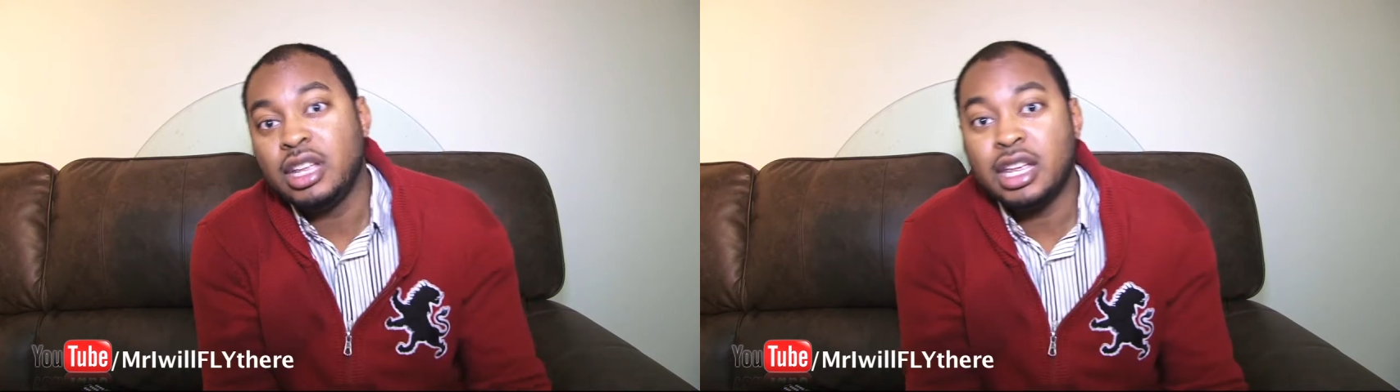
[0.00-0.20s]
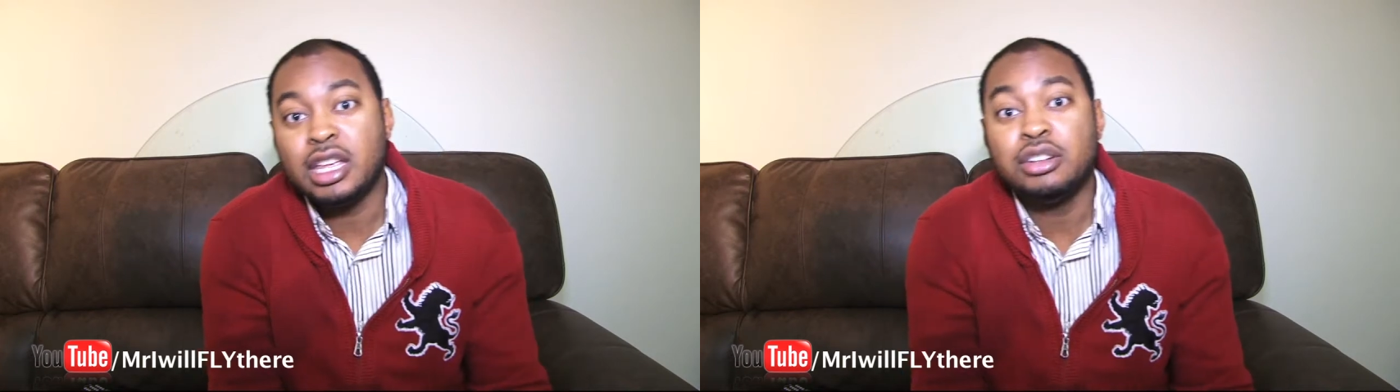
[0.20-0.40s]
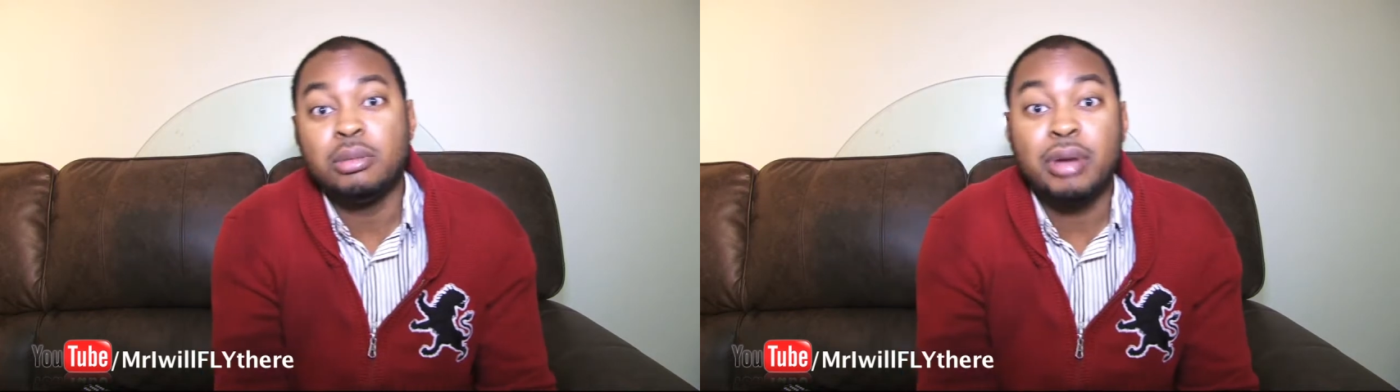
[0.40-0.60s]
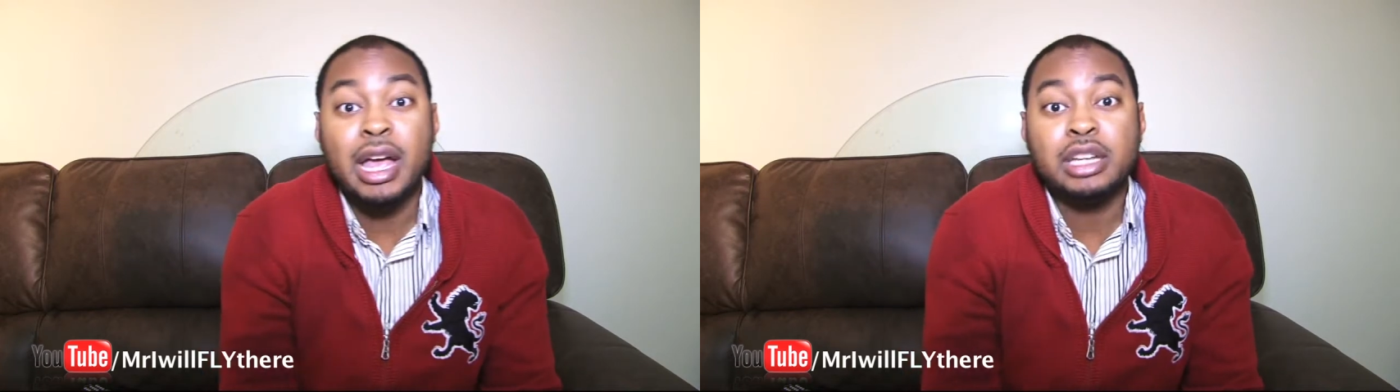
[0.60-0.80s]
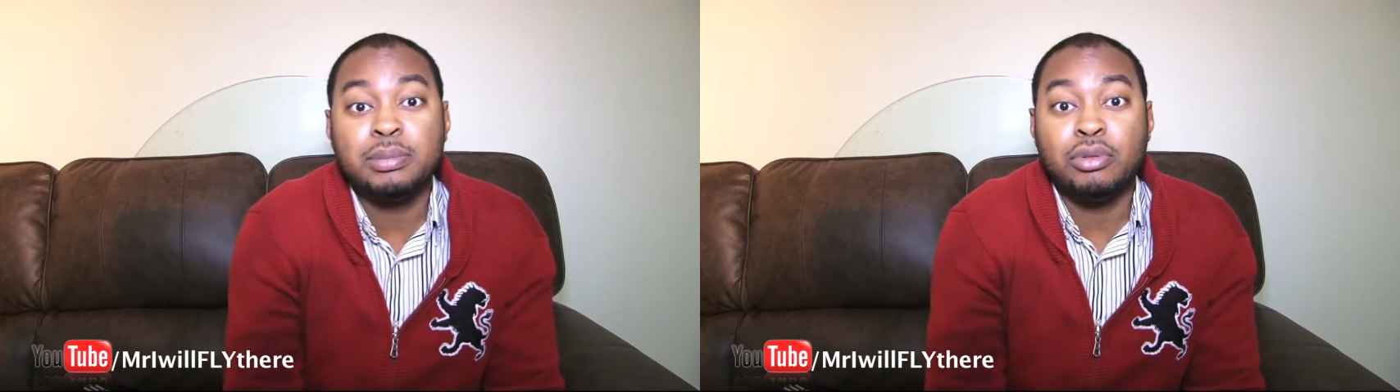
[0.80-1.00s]
and get your
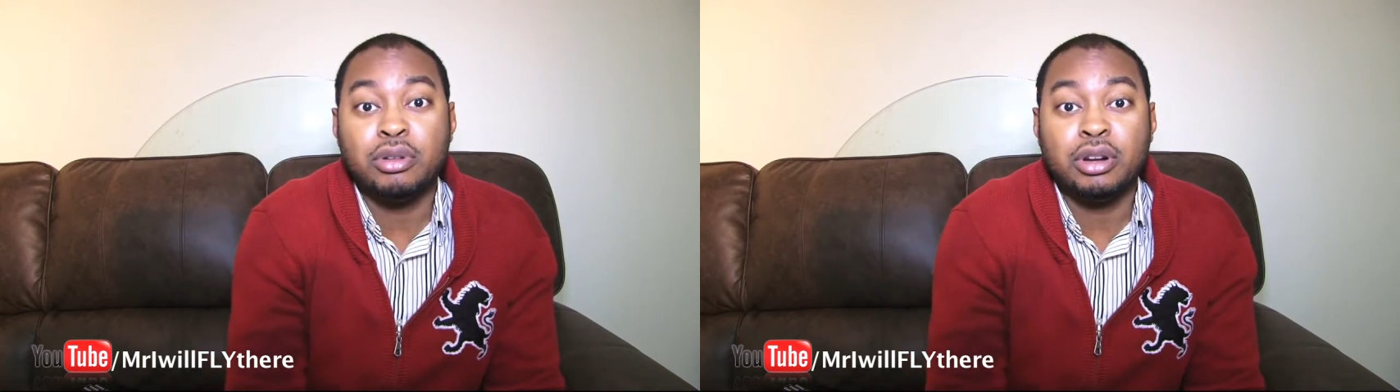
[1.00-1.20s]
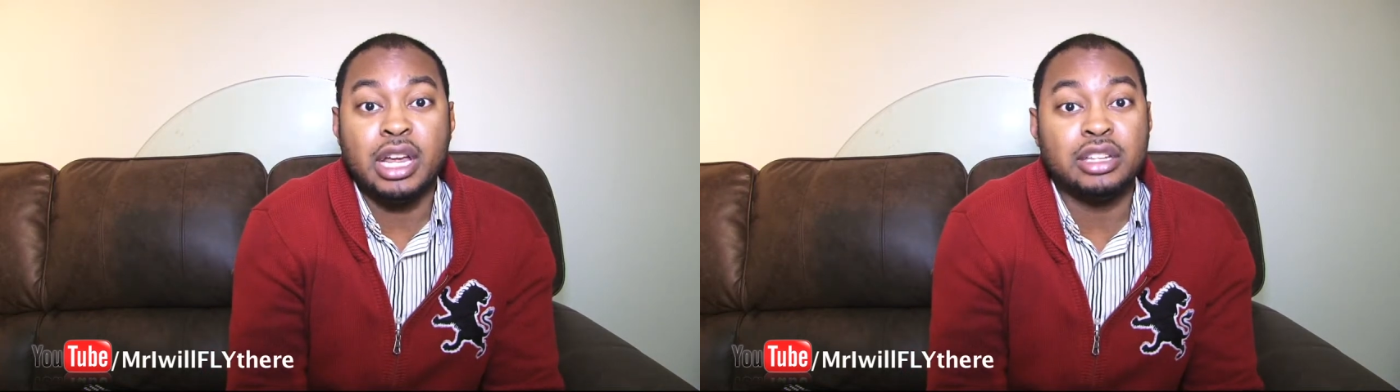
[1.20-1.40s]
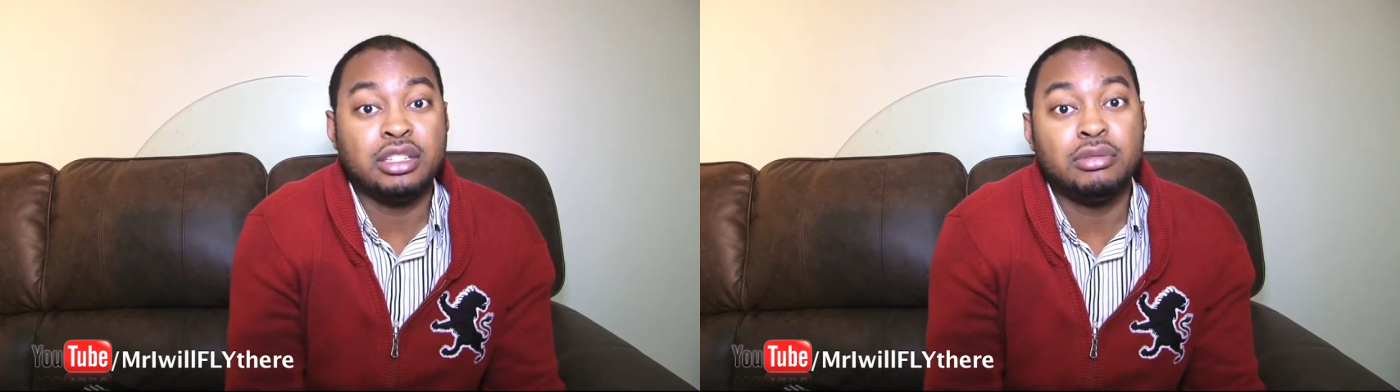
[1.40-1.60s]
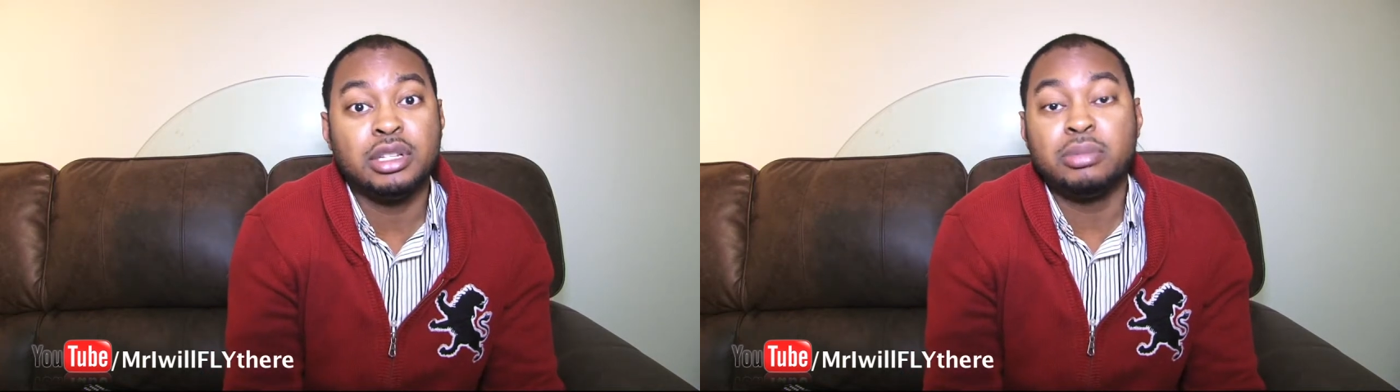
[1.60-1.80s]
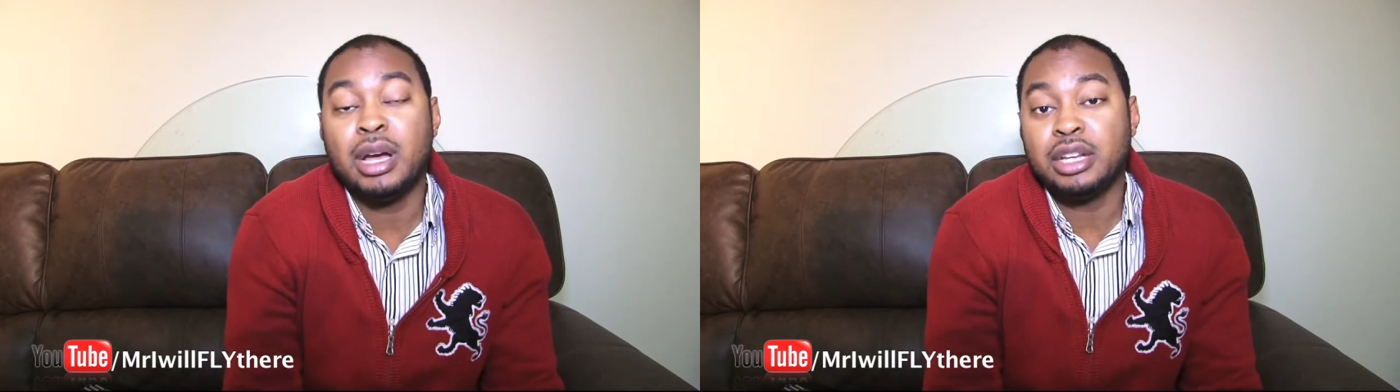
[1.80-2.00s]
passport as soon
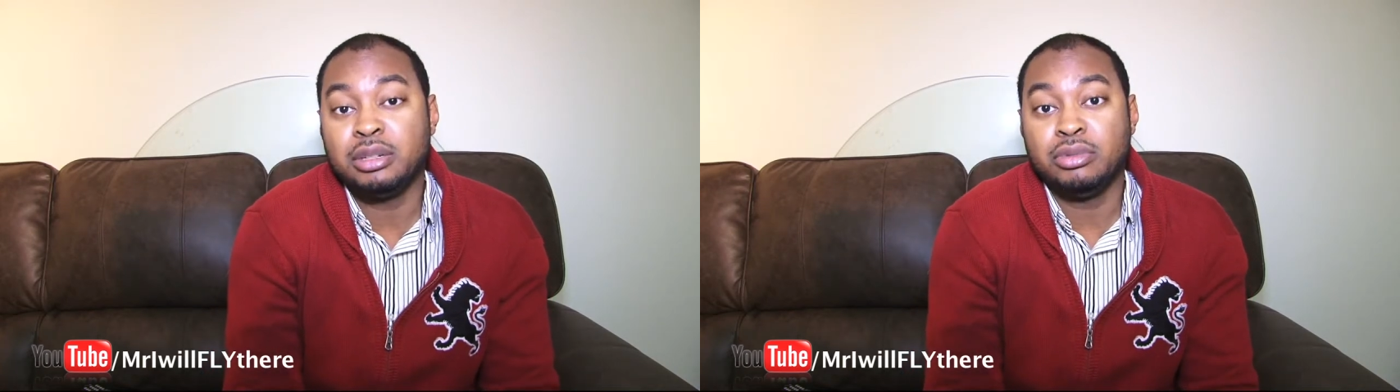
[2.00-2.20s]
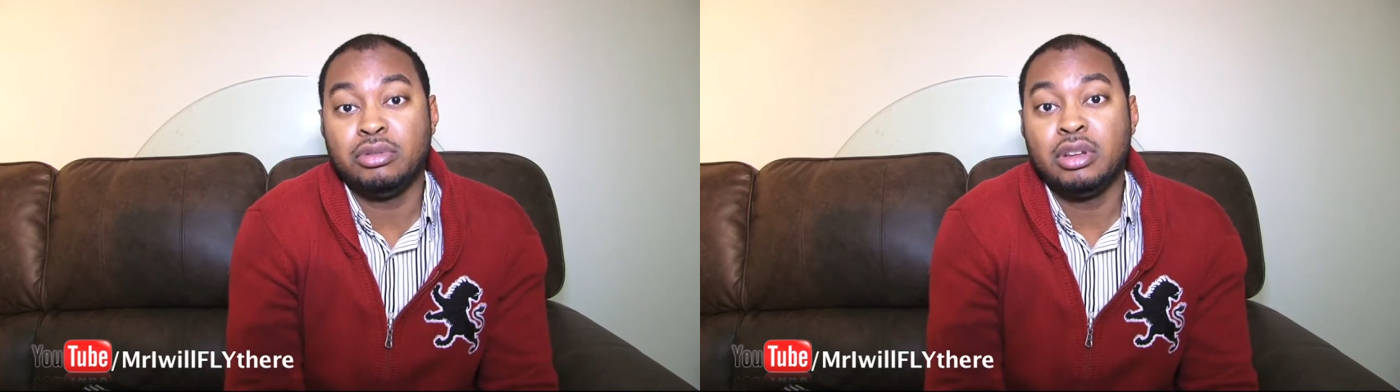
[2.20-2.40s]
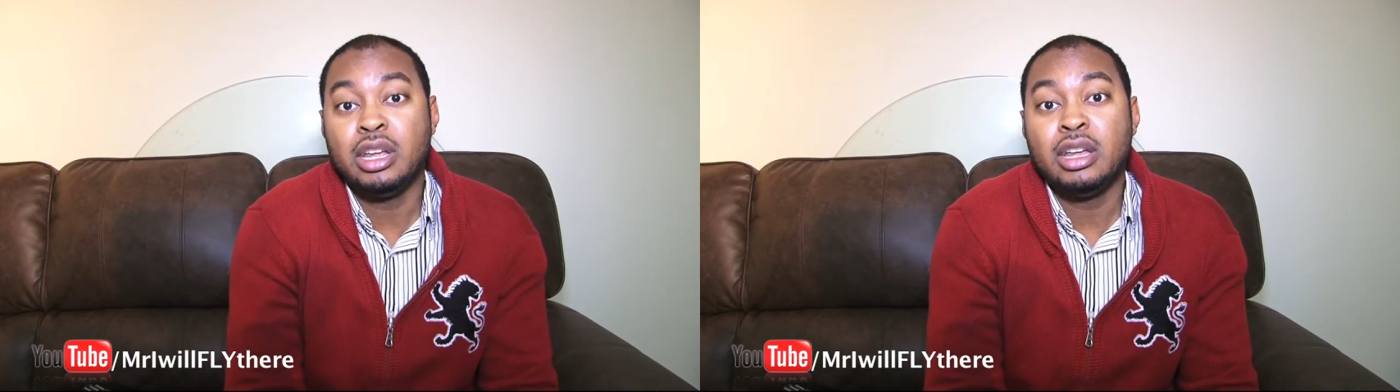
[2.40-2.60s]
as possible.